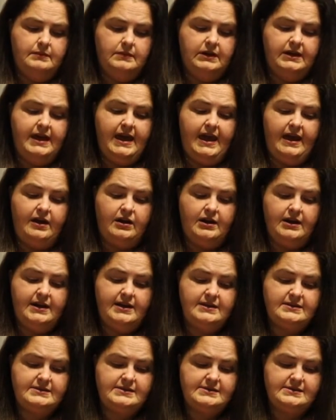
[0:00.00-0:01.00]

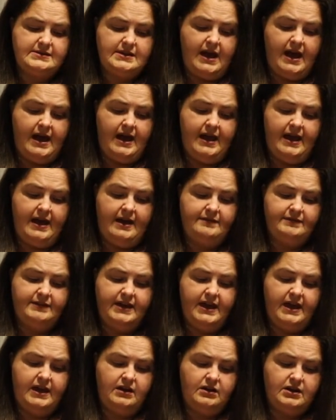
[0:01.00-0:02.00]
Carrots, I have
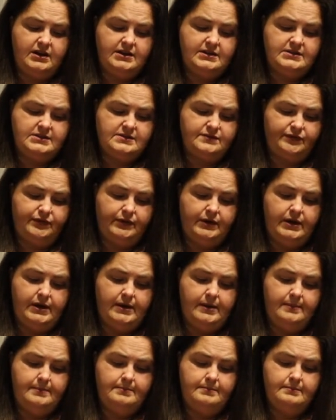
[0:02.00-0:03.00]
carrots
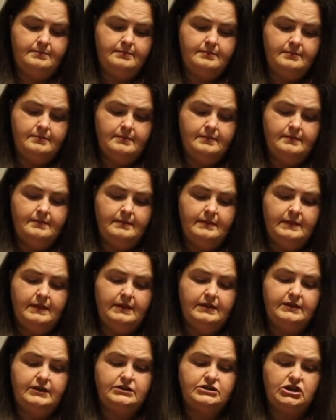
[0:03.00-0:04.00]
from
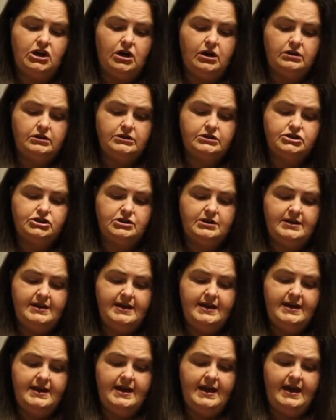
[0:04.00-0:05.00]
the Dollar
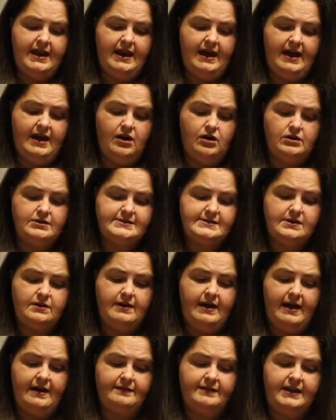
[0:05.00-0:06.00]
Tree, and I also
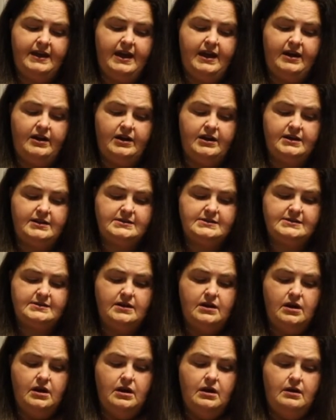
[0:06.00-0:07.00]
have carrots
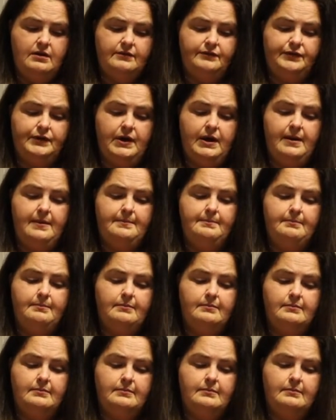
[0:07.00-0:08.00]

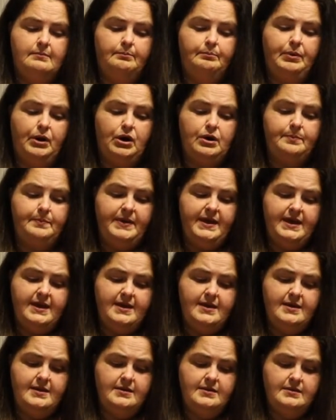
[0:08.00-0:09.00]
from
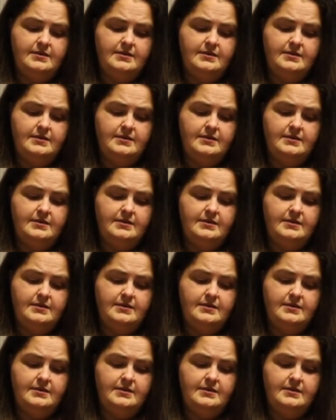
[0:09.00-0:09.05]
Burpee,